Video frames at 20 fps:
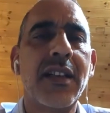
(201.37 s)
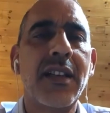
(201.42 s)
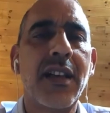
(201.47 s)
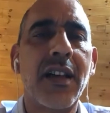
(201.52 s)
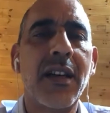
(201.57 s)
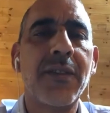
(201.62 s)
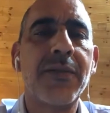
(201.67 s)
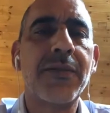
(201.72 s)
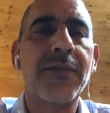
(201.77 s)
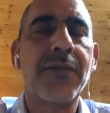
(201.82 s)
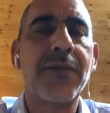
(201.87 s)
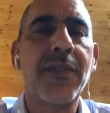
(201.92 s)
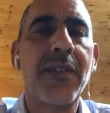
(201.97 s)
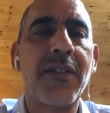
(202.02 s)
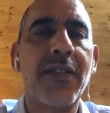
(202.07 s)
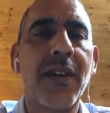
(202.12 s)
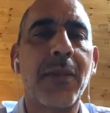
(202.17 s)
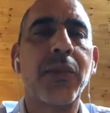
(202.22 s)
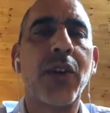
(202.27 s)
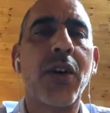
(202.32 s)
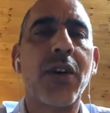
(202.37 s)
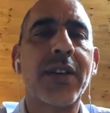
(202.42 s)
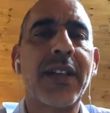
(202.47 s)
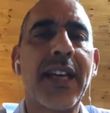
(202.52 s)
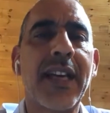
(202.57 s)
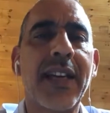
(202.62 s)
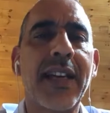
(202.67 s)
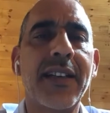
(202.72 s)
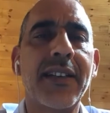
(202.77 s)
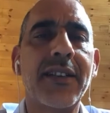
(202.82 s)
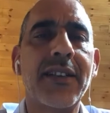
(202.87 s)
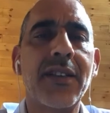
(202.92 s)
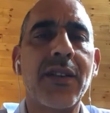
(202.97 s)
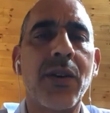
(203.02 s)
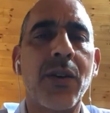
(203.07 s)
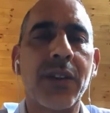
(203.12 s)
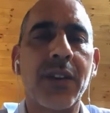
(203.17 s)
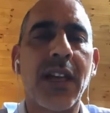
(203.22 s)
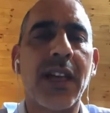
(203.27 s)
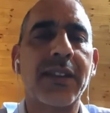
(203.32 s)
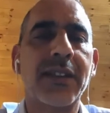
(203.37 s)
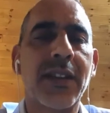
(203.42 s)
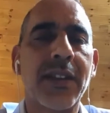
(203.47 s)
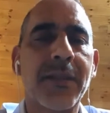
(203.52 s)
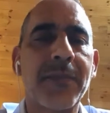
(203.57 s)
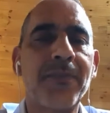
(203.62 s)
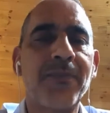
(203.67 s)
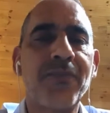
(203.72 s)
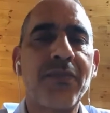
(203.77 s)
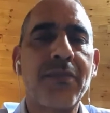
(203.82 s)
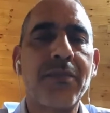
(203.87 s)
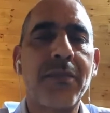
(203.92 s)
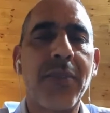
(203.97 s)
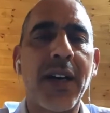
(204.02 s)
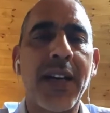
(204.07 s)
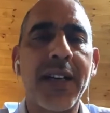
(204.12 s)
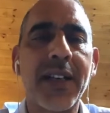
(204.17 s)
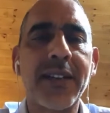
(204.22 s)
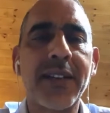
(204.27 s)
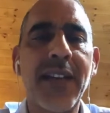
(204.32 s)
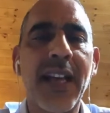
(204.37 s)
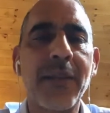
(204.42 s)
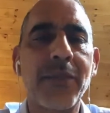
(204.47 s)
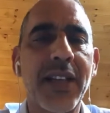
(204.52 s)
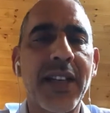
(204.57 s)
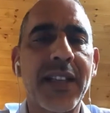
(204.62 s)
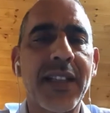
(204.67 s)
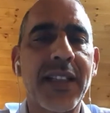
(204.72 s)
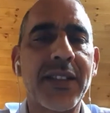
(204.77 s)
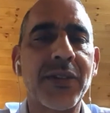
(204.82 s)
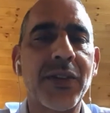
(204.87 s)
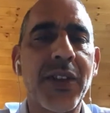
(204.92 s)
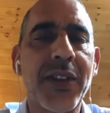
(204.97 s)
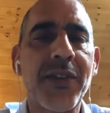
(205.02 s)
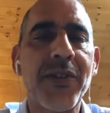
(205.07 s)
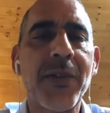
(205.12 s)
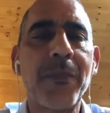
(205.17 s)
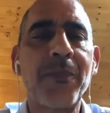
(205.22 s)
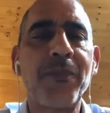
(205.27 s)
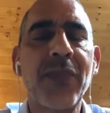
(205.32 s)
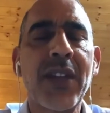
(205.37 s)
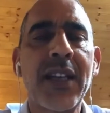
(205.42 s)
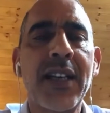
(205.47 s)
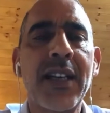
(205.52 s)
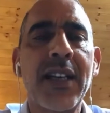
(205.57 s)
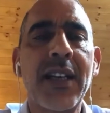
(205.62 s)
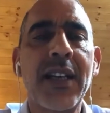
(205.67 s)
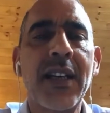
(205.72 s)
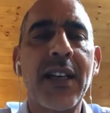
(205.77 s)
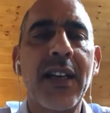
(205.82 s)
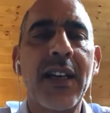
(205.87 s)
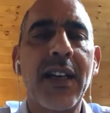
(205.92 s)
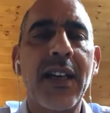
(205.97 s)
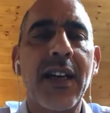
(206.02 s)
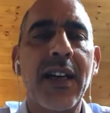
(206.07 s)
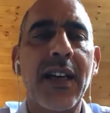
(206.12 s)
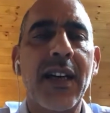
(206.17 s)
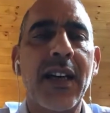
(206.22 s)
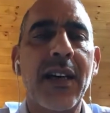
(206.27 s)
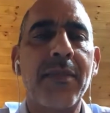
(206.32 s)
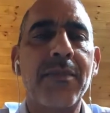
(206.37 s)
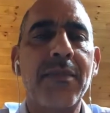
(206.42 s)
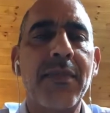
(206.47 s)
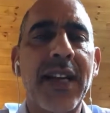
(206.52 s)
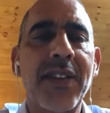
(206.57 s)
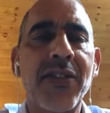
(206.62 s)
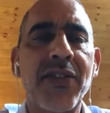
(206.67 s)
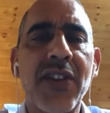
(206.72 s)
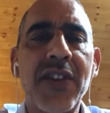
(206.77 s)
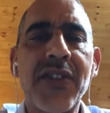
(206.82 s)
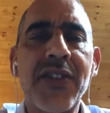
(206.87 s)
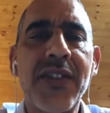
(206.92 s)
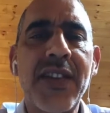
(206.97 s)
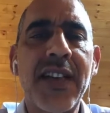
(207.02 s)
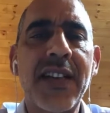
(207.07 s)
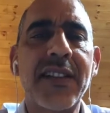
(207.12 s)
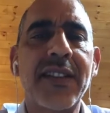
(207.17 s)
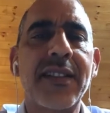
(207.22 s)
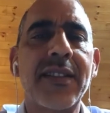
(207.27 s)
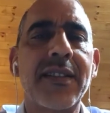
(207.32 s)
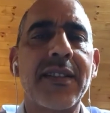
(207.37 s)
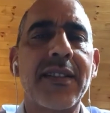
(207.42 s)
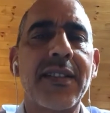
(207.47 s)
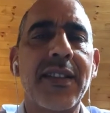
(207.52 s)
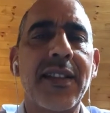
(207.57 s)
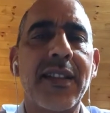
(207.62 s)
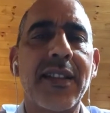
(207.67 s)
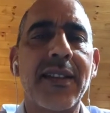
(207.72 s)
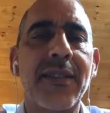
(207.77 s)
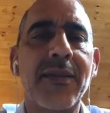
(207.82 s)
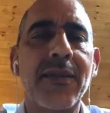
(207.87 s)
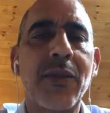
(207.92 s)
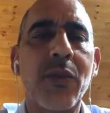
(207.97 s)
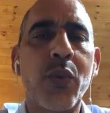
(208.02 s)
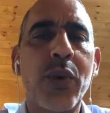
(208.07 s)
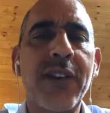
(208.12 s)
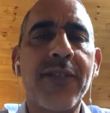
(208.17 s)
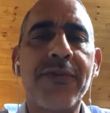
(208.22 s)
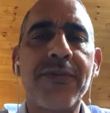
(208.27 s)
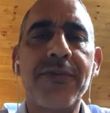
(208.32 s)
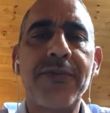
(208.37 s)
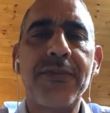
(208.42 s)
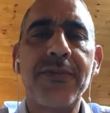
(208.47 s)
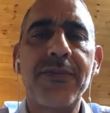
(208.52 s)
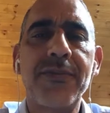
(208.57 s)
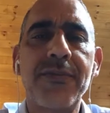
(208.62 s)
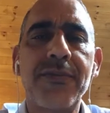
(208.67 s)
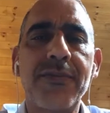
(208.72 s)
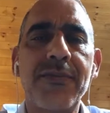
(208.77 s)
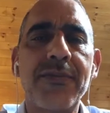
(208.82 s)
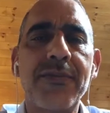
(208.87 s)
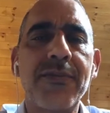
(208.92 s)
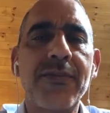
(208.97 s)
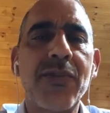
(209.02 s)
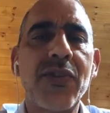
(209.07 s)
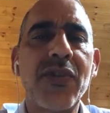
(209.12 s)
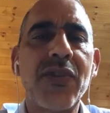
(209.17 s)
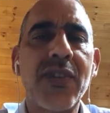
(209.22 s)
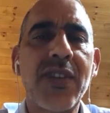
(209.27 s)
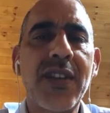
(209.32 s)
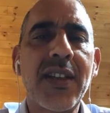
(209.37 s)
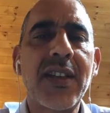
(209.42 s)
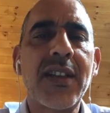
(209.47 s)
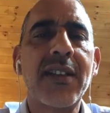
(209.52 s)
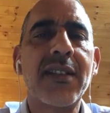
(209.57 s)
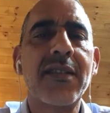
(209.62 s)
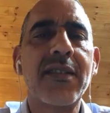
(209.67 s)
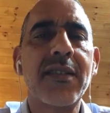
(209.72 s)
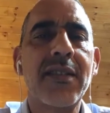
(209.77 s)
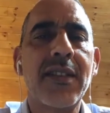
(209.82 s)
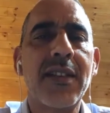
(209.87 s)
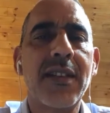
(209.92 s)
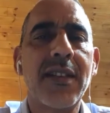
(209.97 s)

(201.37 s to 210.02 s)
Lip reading: of the blockade on Qatar by neighboring countries. And since then, we've seen